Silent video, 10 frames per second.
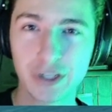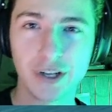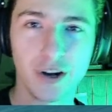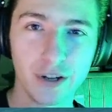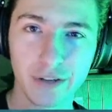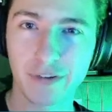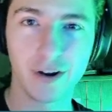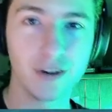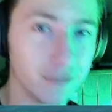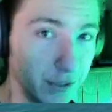calling for
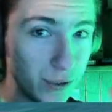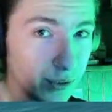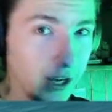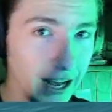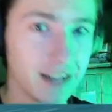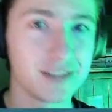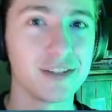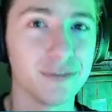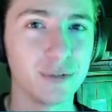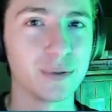all of you guys, the
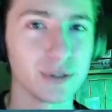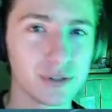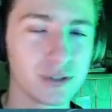viewers,